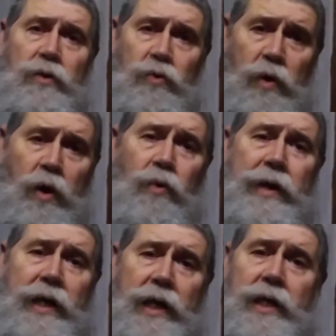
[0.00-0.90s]

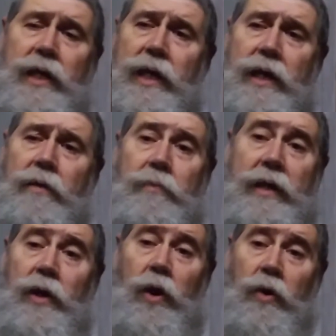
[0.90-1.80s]
growing in him
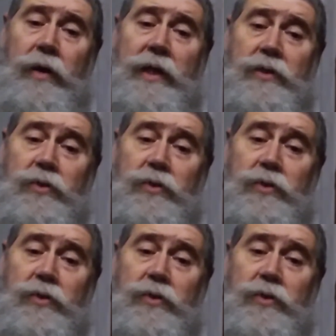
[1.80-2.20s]
and learning